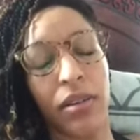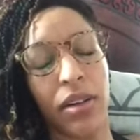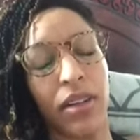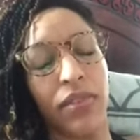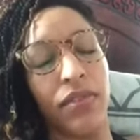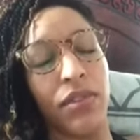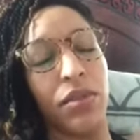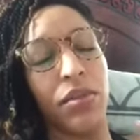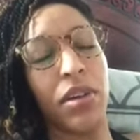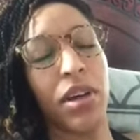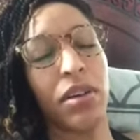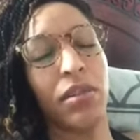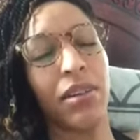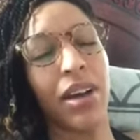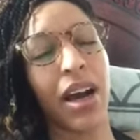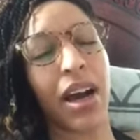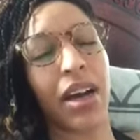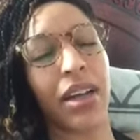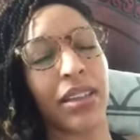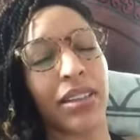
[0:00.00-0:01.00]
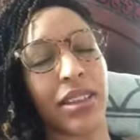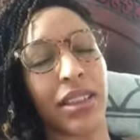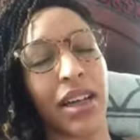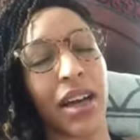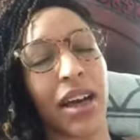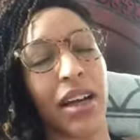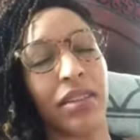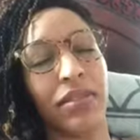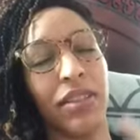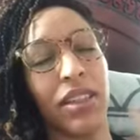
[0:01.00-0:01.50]
And if you know, God is a
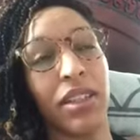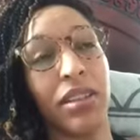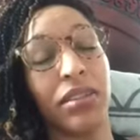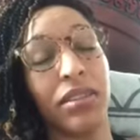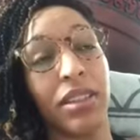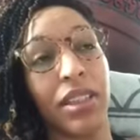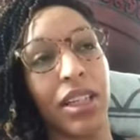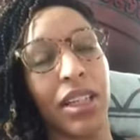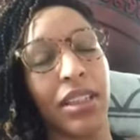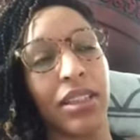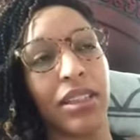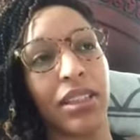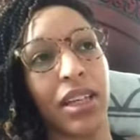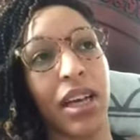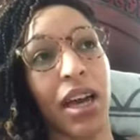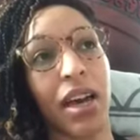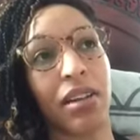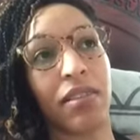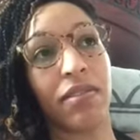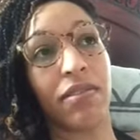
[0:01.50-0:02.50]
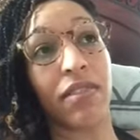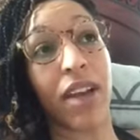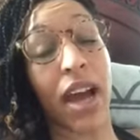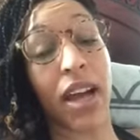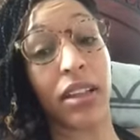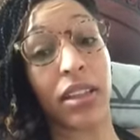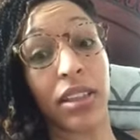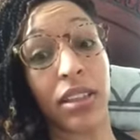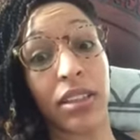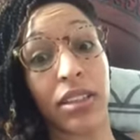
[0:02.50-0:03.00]
God of hills and he's a God of
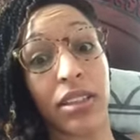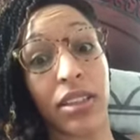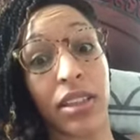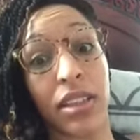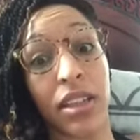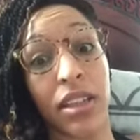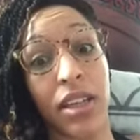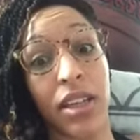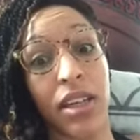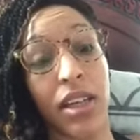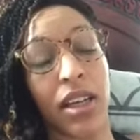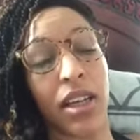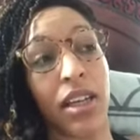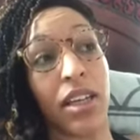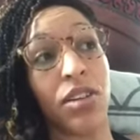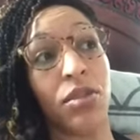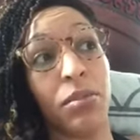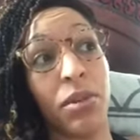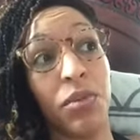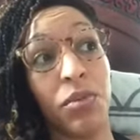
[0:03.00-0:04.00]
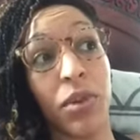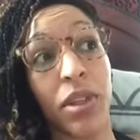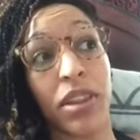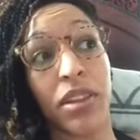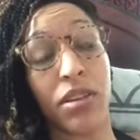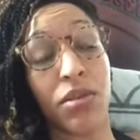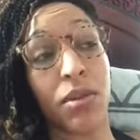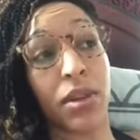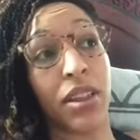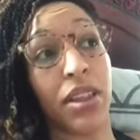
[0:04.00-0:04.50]
valleys, and he'll be
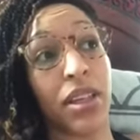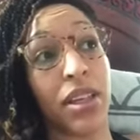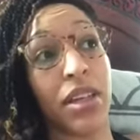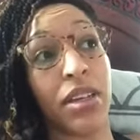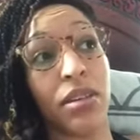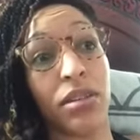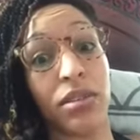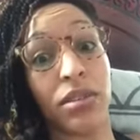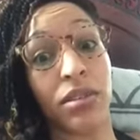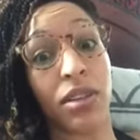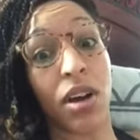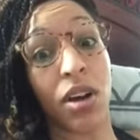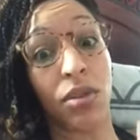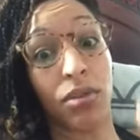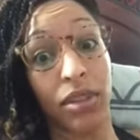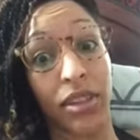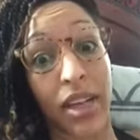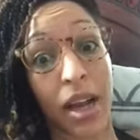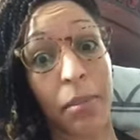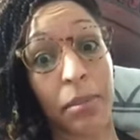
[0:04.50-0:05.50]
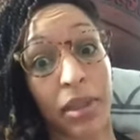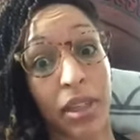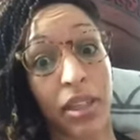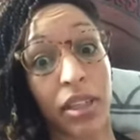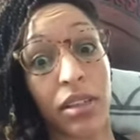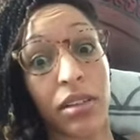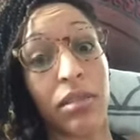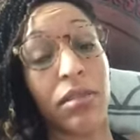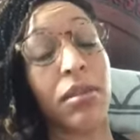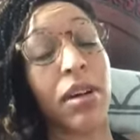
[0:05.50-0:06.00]
with you in the hill, on top of the
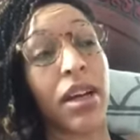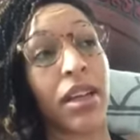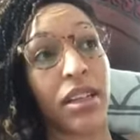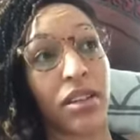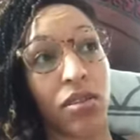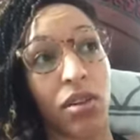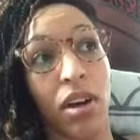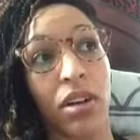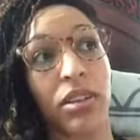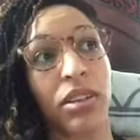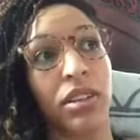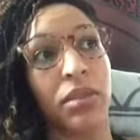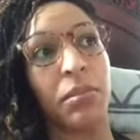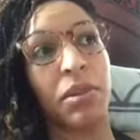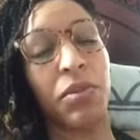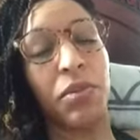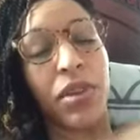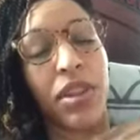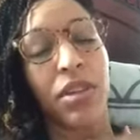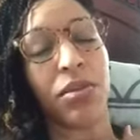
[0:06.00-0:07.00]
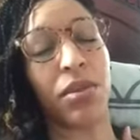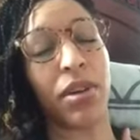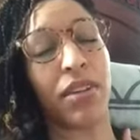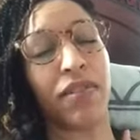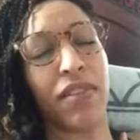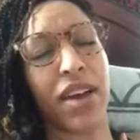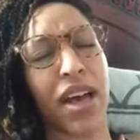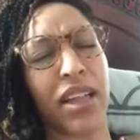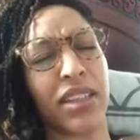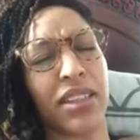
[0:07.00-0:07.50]
hill, and he'll also be with you in the
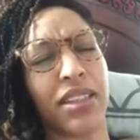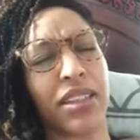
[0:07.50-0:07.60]
valley.